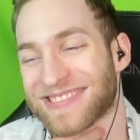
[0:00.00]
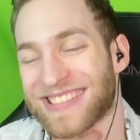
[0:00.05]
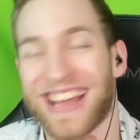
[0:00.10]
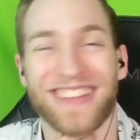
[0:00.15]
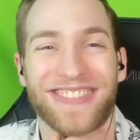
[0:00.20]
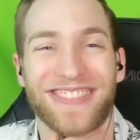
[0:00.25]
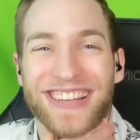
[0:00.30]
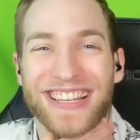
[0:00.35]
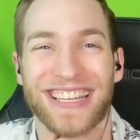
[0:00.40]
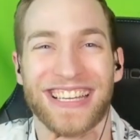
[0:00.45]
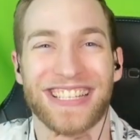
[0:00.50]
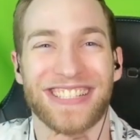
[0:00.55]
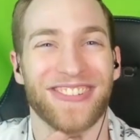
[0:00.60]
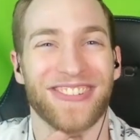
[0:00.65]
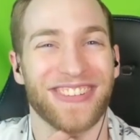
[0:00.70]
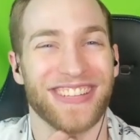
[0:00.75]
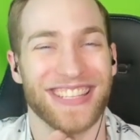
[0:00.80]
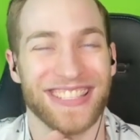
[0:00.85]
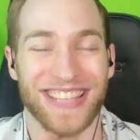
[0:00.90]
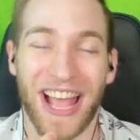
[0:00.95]
I really
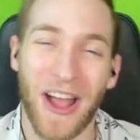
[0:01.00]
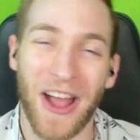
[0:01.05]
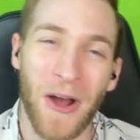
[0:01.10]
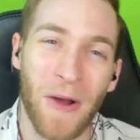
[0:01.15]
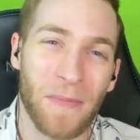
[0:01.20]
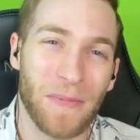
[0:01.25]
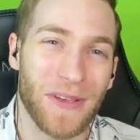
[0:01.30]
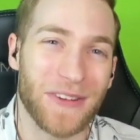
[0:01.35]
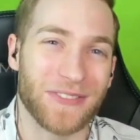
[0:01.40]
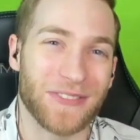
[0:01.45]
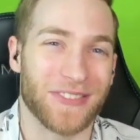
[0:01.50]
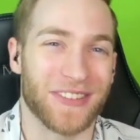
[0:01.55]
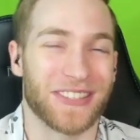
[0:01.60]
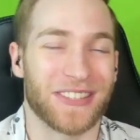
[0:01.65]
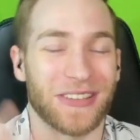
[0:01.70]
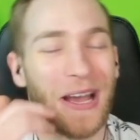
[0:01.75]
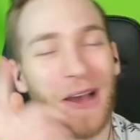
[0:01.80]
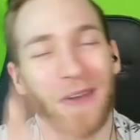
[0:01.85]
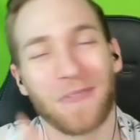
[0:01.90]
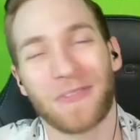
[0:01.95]
enjoyed this. I hope you enjoyed it
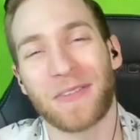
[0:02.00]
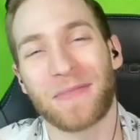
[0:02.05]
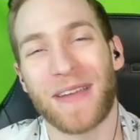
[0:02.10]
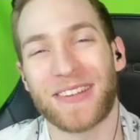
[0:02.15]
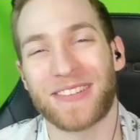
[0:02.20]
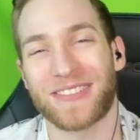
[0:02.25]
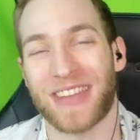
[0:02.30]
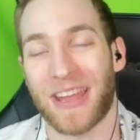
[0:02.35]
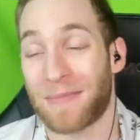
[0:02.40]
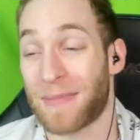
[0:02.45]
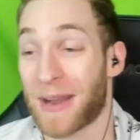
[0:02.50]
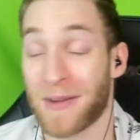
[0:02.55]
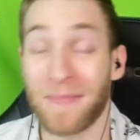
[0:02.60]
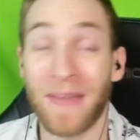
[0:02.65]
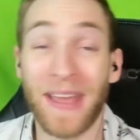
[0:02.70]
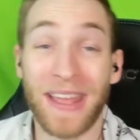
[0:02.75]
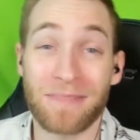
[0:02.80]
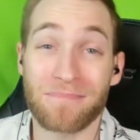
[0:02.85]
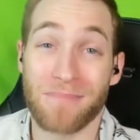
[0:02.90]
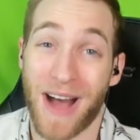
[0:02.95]
too. I hope it made your day better,
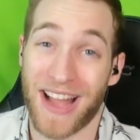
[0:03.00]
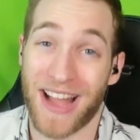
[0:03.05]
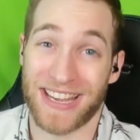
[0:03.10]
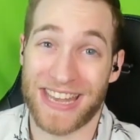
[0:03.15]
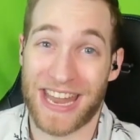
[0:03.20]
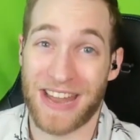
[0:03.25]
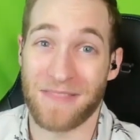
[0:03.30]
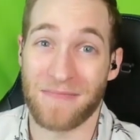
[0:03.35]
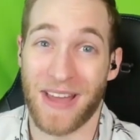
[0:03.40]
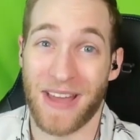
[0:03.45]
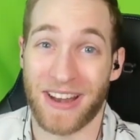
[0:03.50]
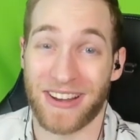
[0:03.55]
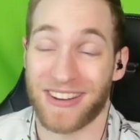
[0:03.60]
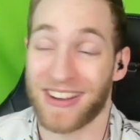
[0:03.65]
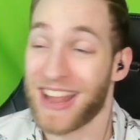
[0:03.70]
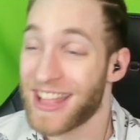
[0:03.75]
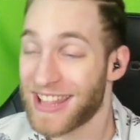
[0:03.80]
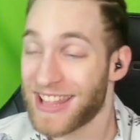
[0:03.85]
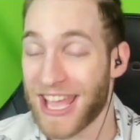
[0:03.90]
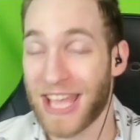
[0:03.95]
made my day
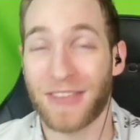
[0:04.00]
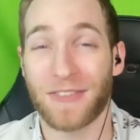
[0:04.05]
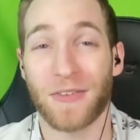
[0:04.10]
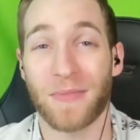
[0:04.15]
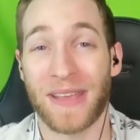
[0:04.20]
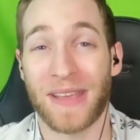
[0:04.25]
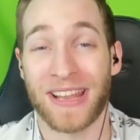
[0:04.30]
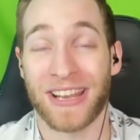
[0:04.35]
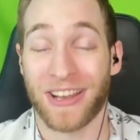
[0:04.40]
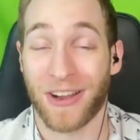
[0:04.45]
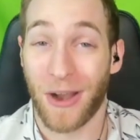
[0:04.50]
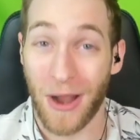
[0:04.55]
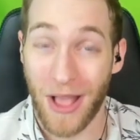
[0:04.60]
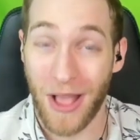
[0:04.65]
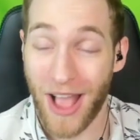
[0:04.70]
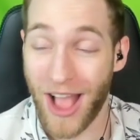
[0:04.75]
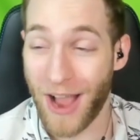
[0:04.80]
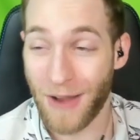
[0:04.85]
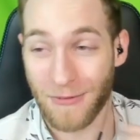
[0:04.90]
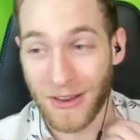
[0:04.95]
better. Thank you for being here.
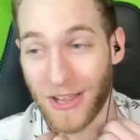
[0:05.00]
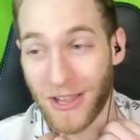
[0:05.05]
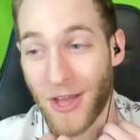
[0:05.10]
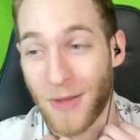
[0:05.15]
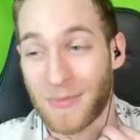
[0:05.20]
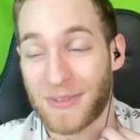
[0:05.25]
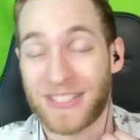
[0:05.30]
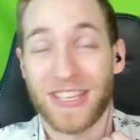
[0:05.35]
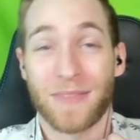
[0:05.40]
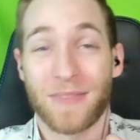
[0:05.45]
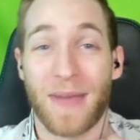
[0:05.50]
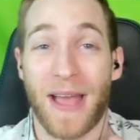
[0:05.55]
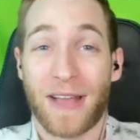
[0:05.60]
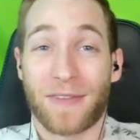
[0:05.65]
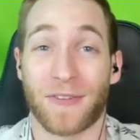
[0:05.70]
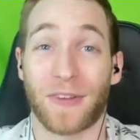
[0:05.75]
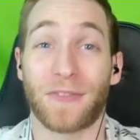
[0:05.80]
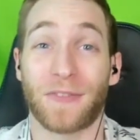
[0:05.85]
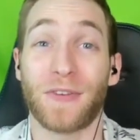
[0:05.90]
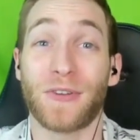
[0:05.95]
I really hope to see you back
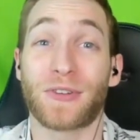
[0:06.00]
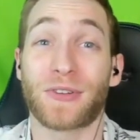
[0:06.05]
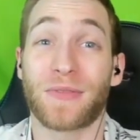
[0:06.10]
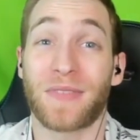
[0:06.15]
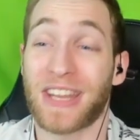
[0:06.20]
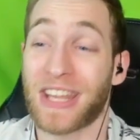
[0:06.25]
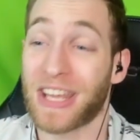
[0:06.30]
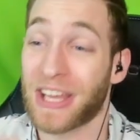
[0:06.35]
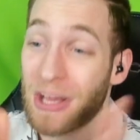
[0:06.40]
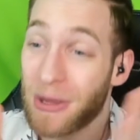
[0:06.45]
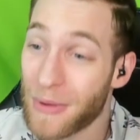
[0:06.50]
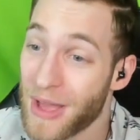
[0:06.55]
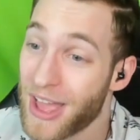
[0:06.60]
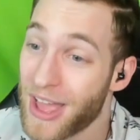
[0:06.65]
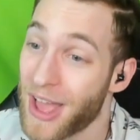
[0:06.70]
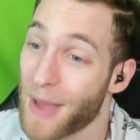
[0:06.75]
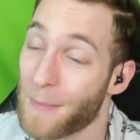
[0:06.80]
for a future video.